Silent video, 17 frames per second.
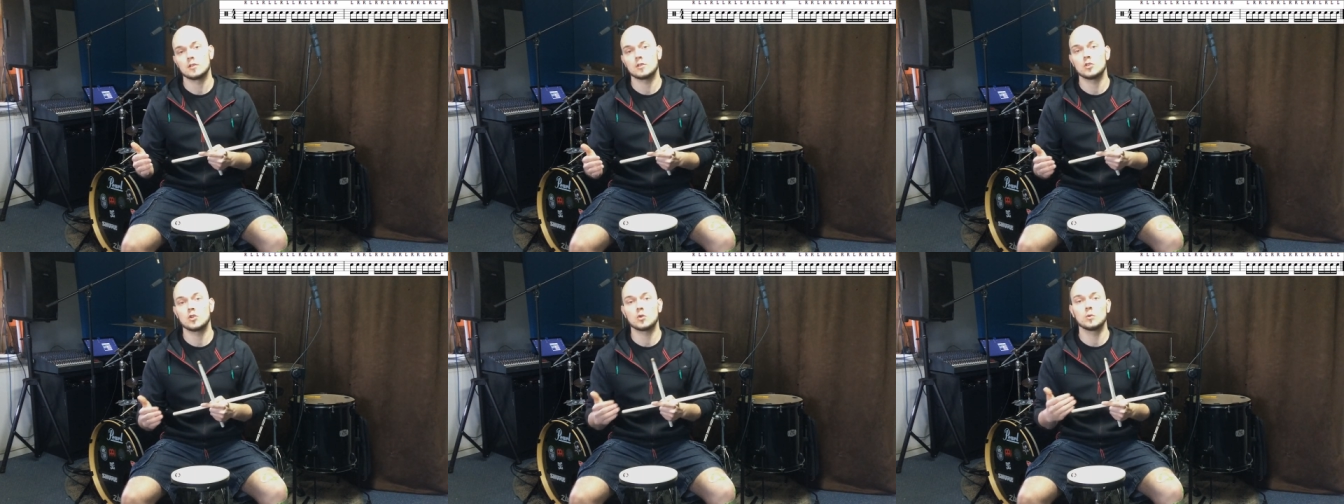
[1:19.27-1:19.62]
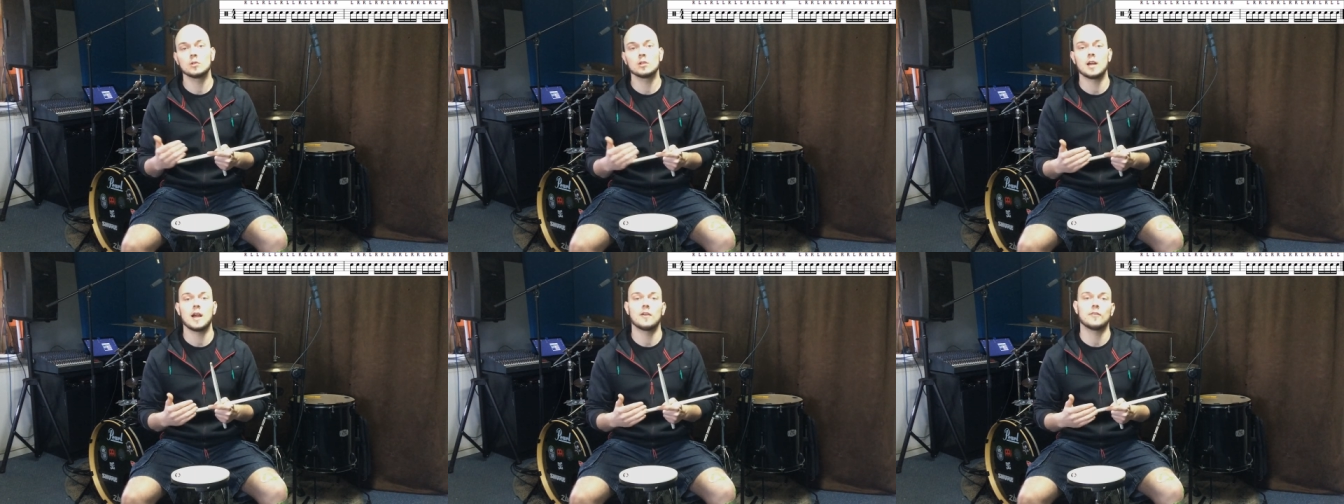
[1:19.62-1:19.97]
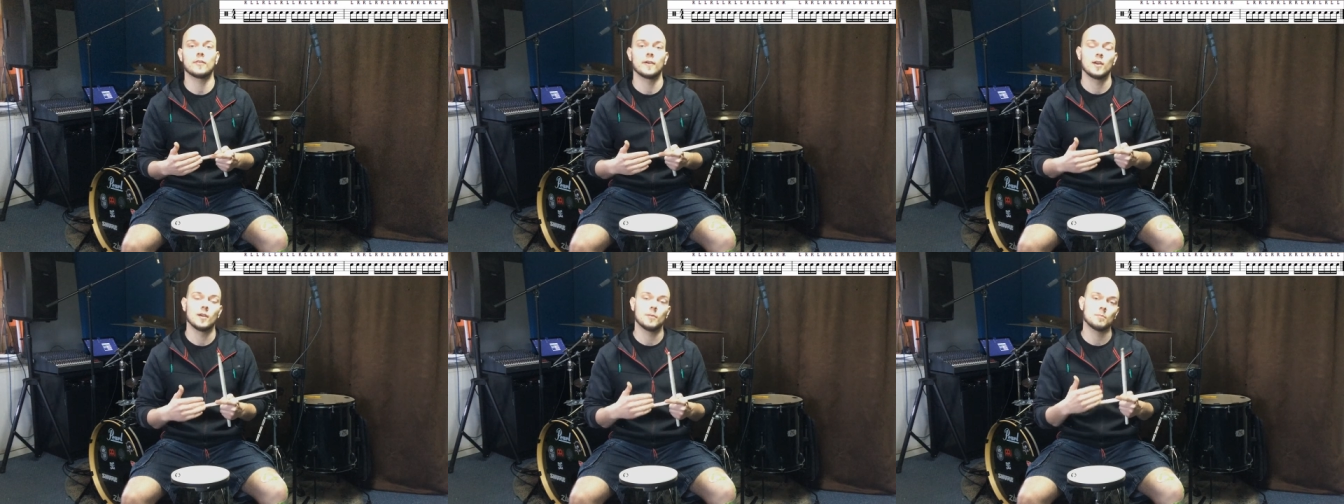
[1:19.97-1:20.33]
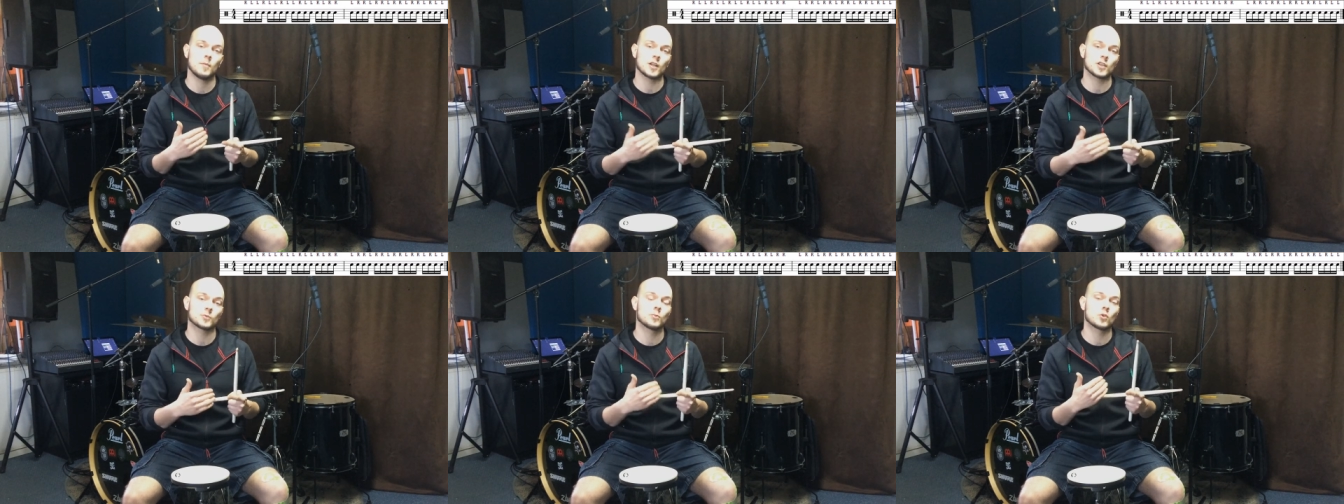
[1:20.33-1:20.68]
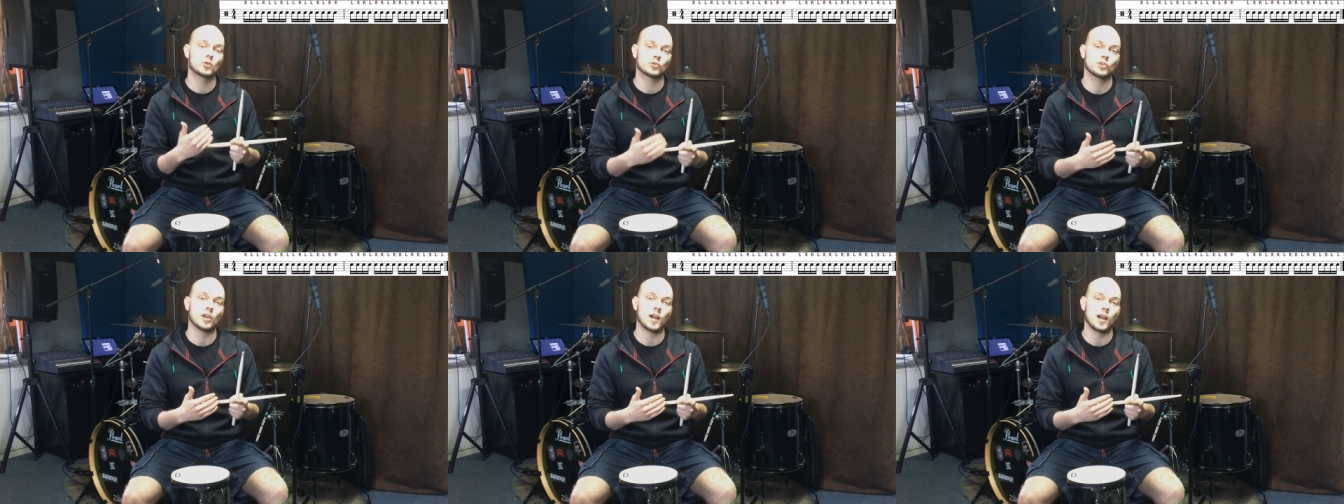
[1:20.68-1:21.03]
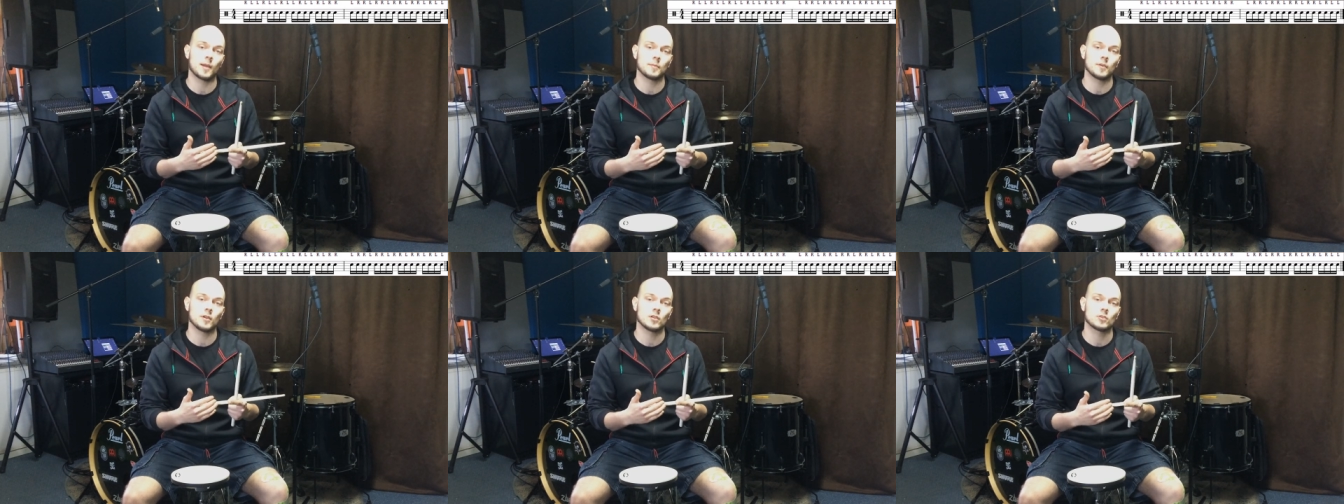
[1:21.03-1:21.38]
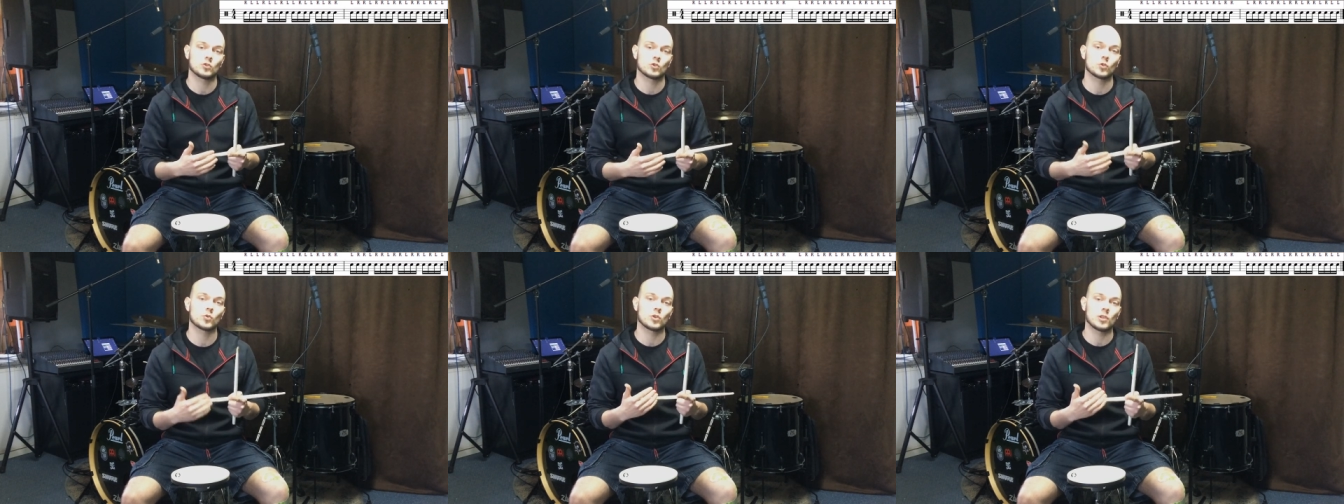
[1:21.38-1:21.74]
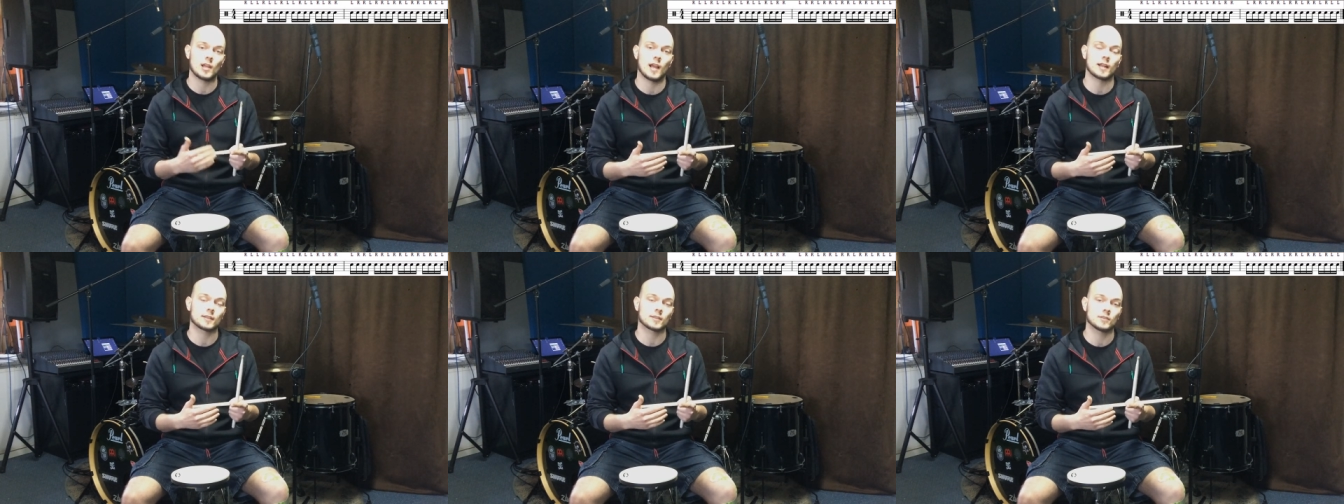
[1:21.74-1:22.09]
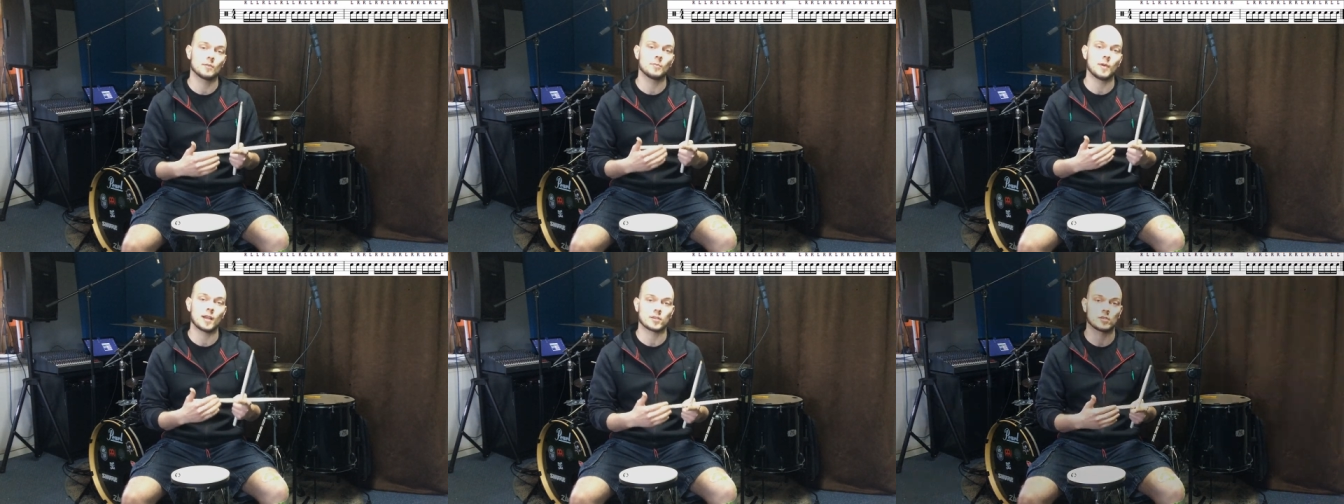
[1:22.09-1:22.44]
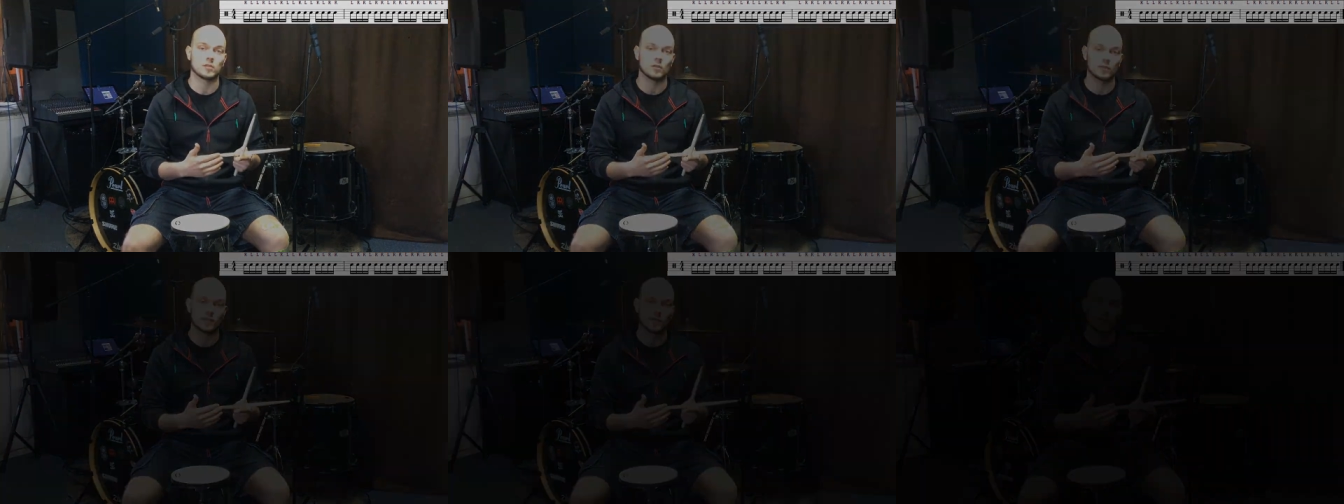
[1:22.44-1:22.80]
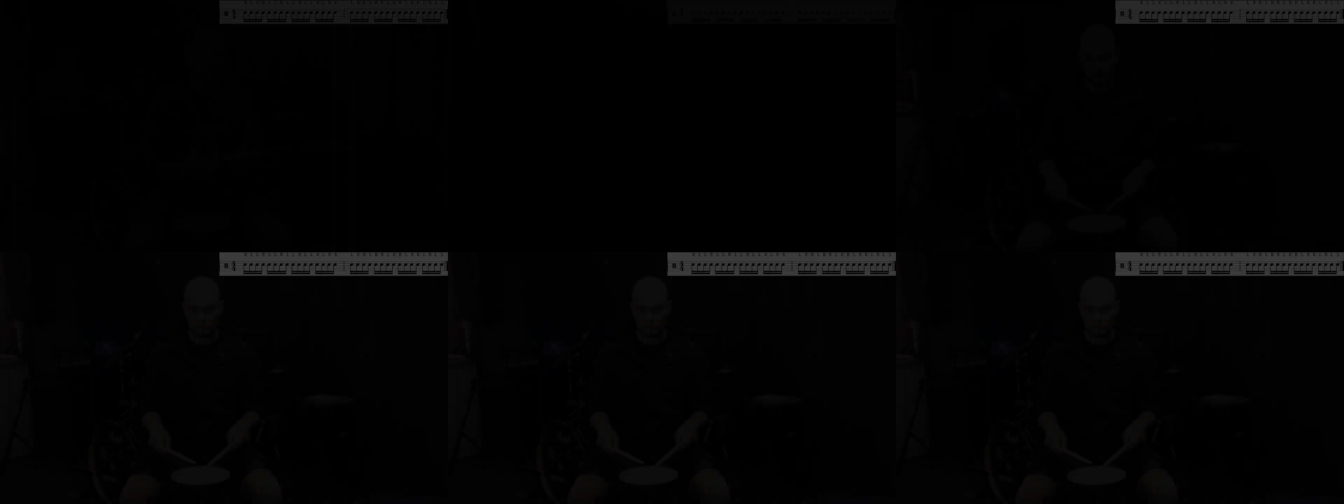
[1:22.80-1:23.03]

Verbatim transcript: you will have much more time to relax the muscles.